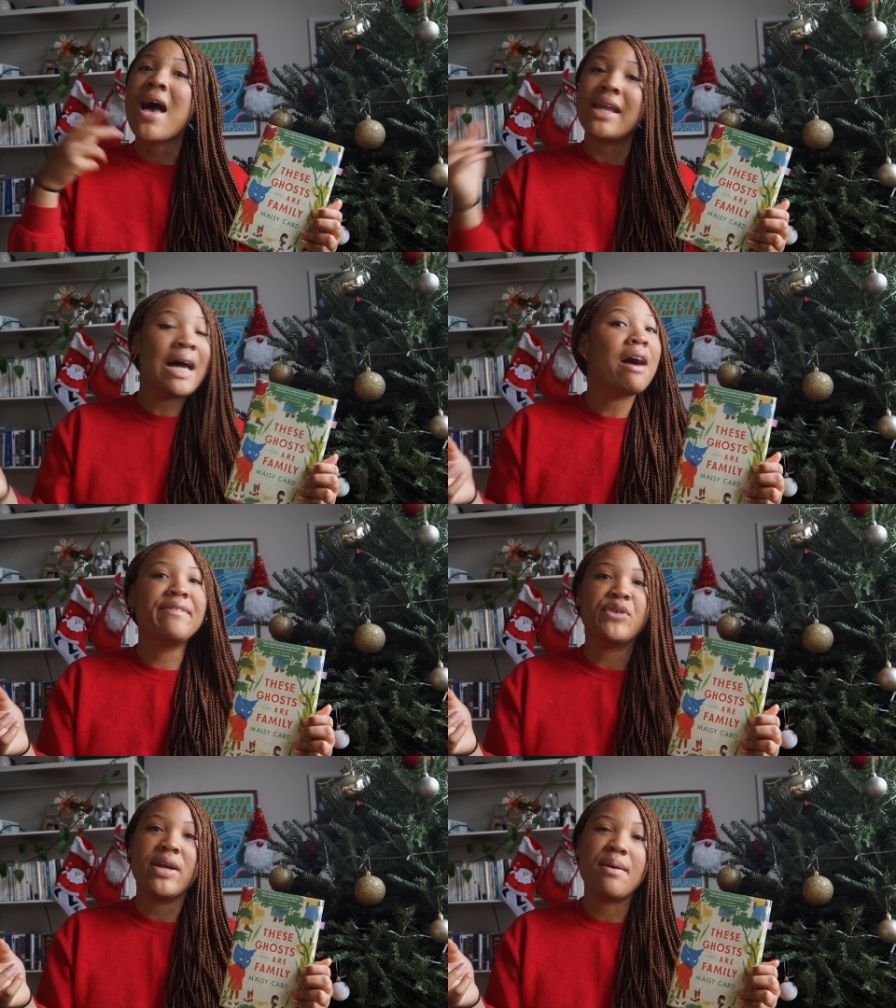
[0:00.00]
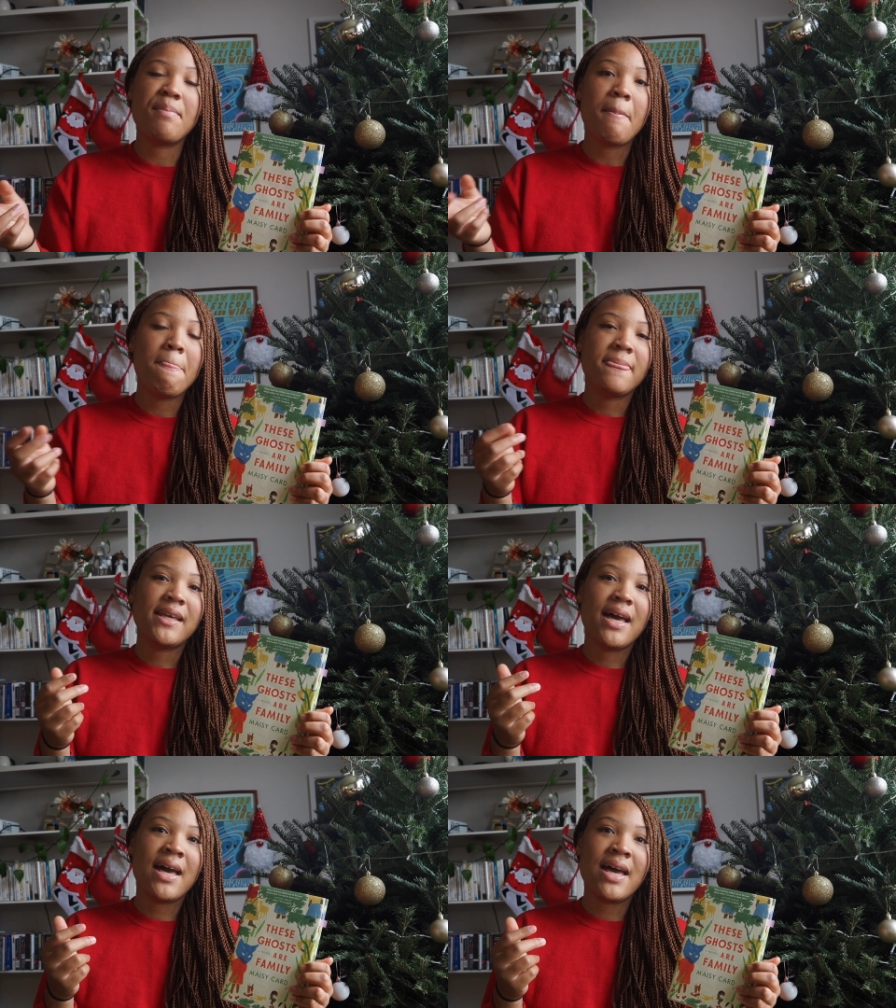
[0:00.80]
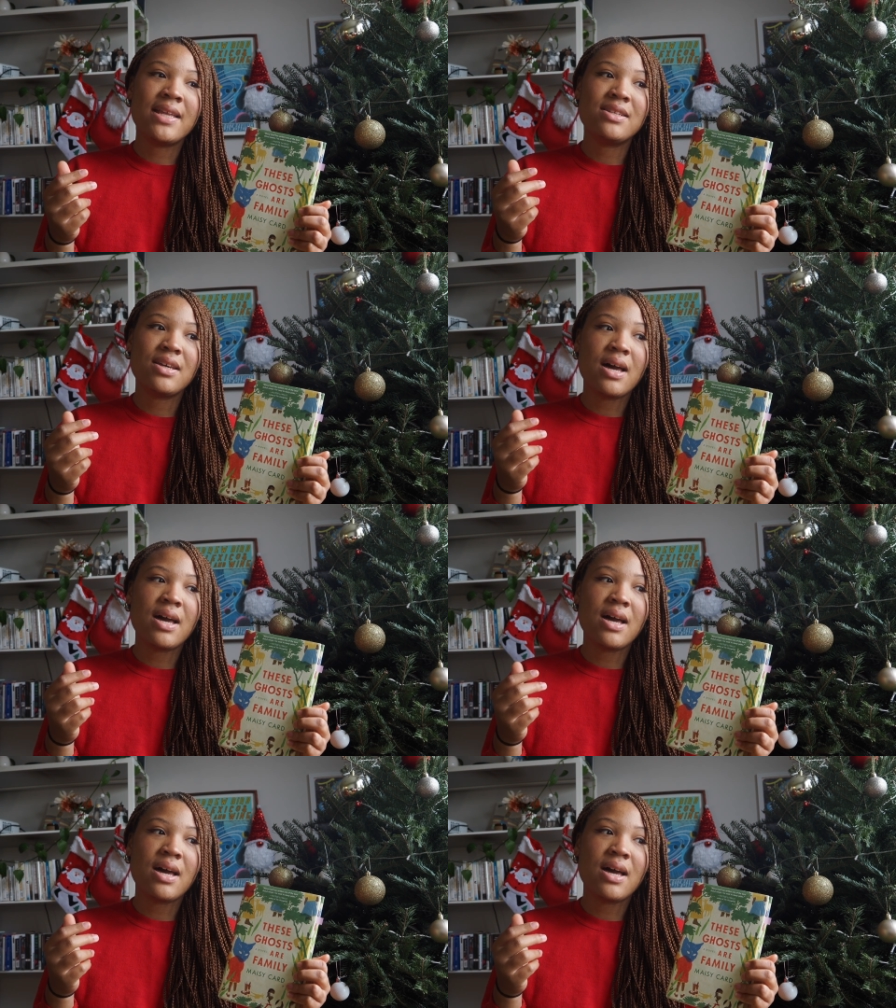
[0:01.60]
and after him. And